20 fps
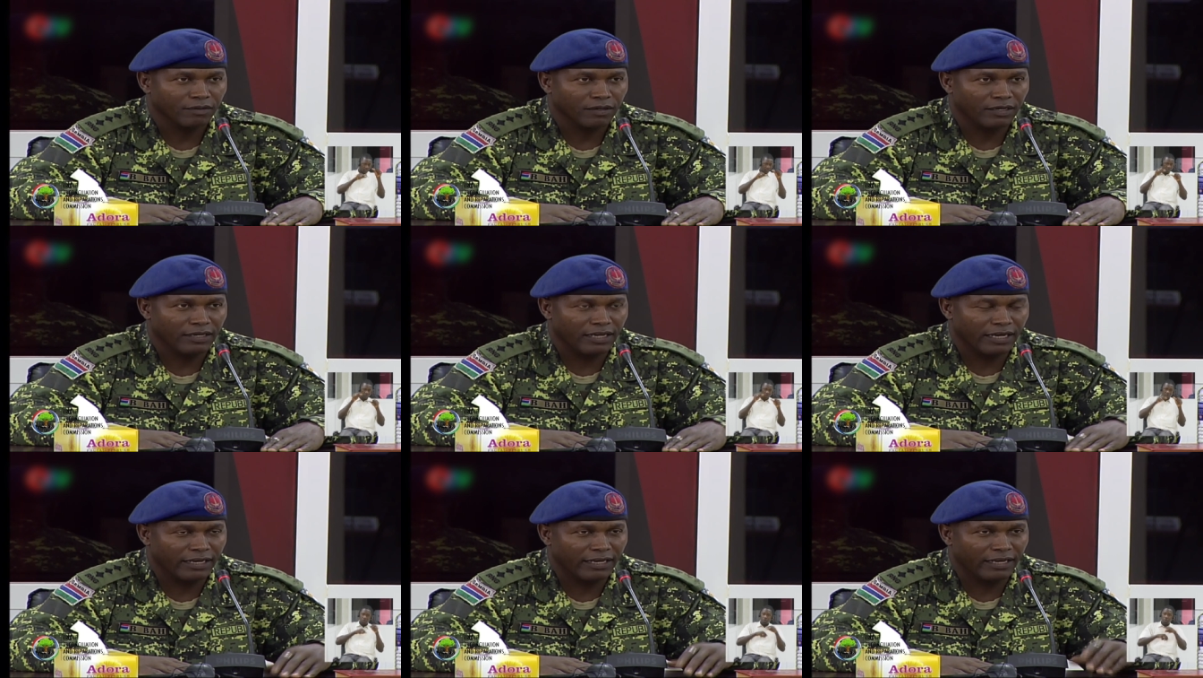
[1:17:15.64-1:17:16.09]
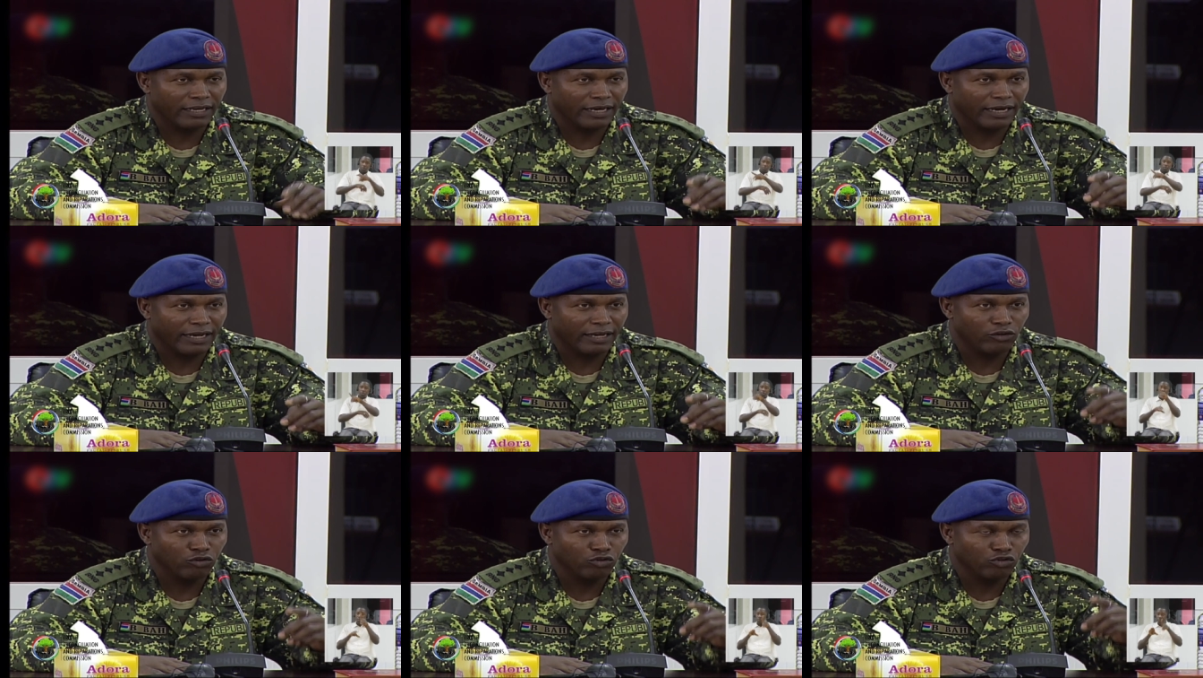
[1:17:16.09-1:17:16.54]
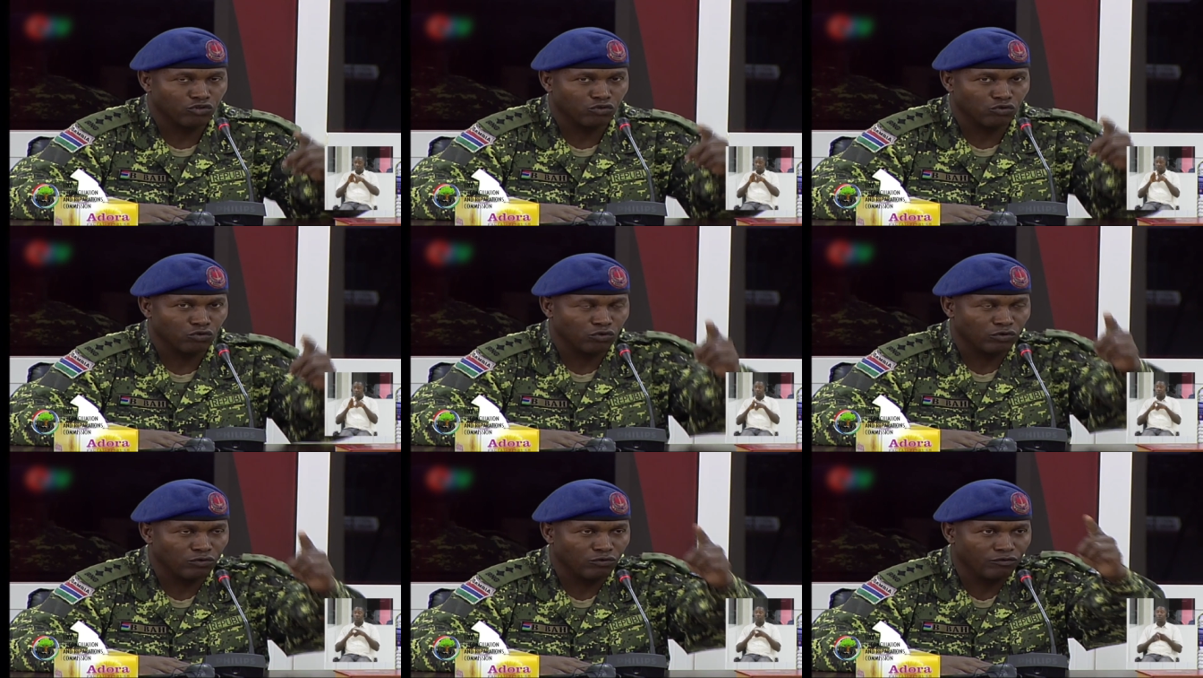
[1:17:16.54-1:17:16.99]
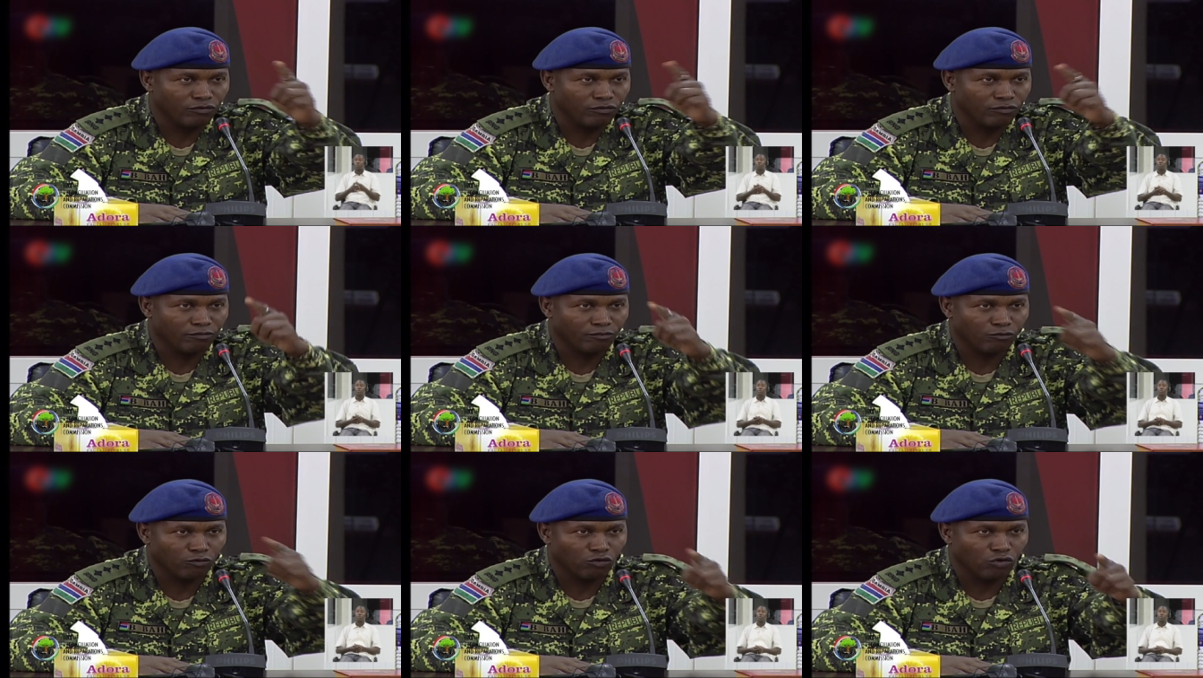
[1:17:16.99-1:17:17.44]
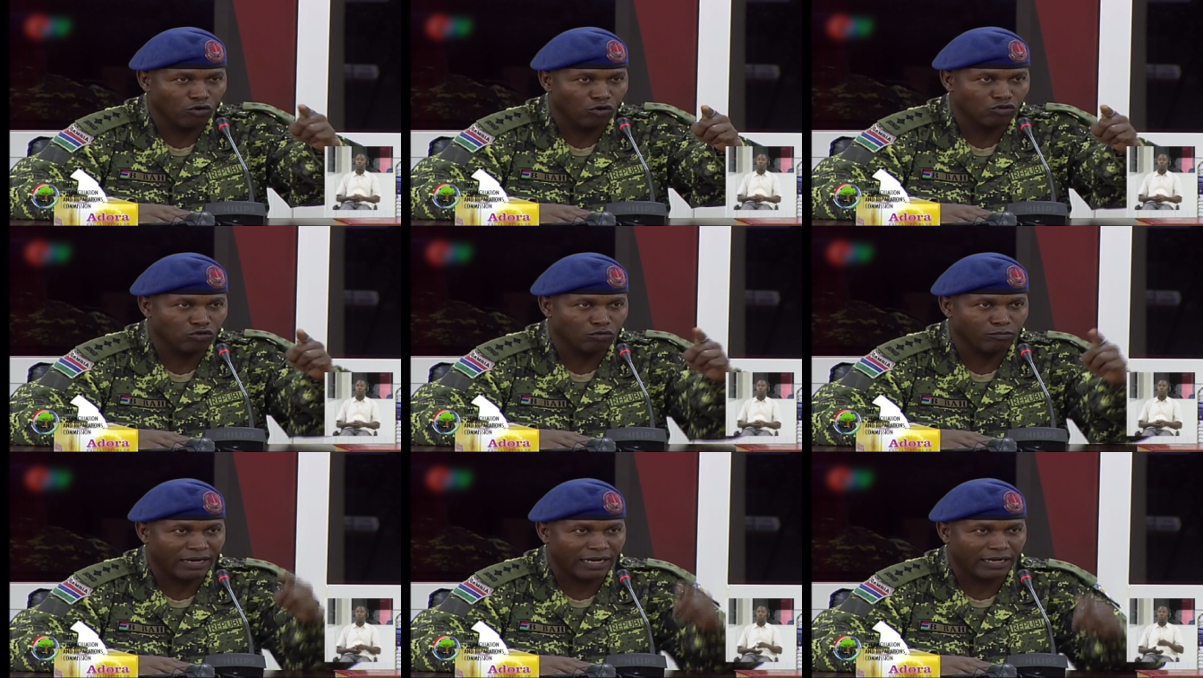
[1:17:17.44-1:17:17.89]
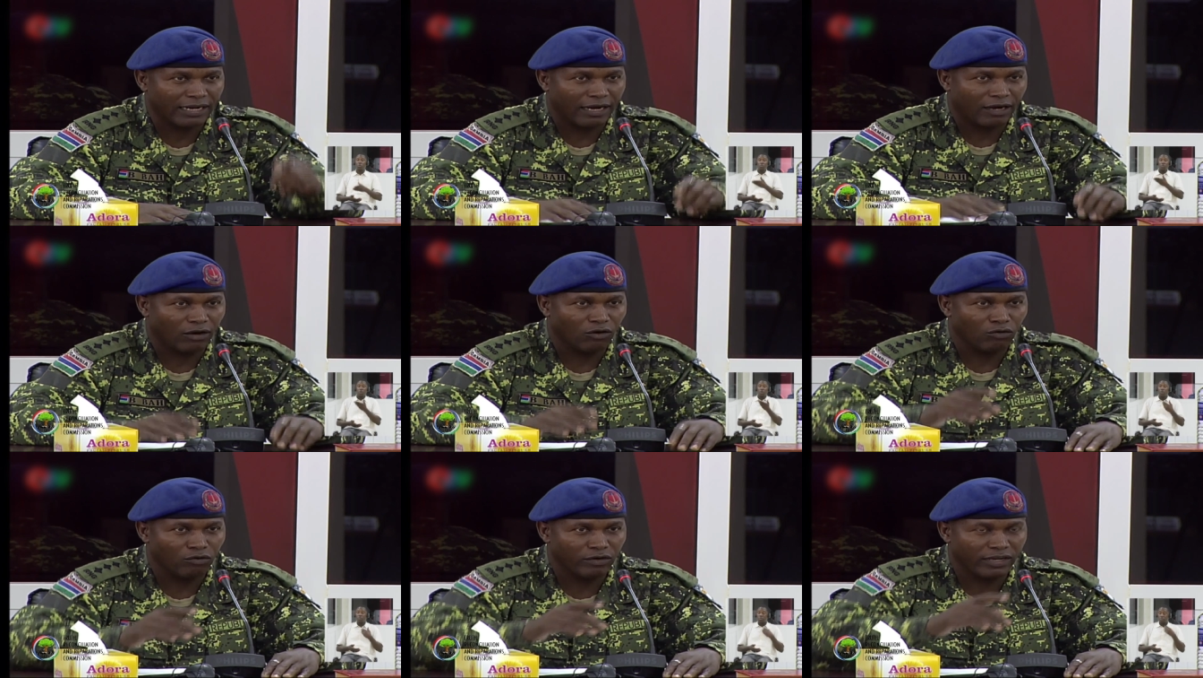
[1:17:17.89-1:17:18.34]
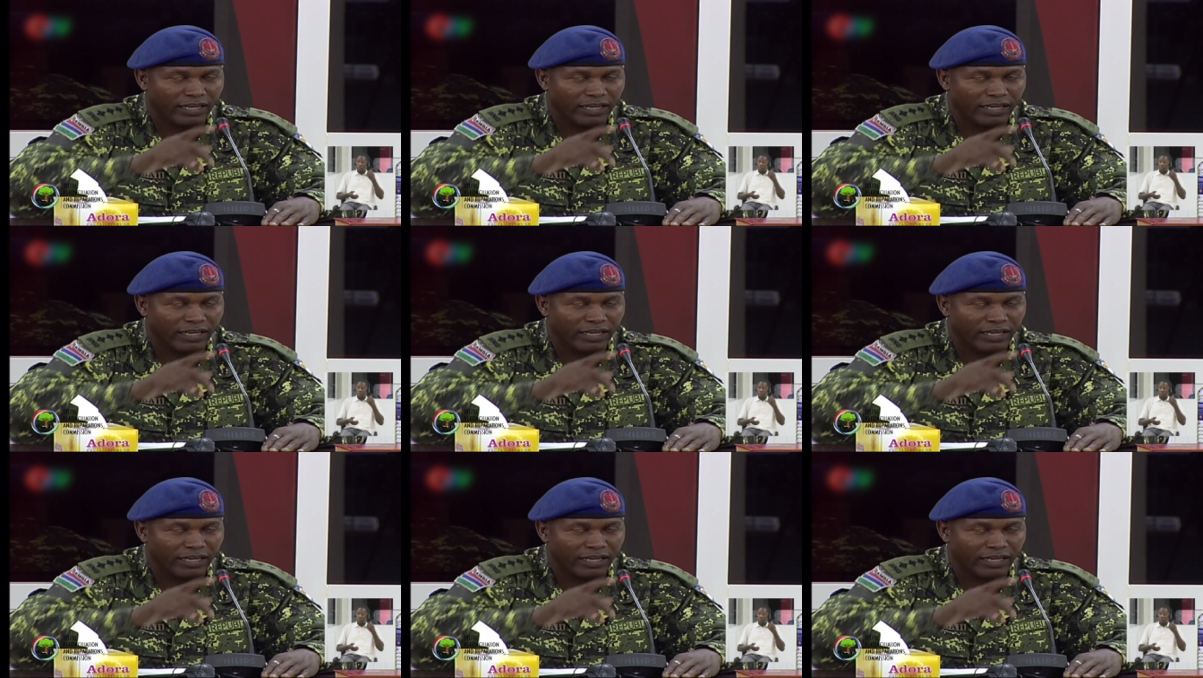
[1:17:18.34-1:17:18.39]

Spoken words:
Then I used to go to Bakau,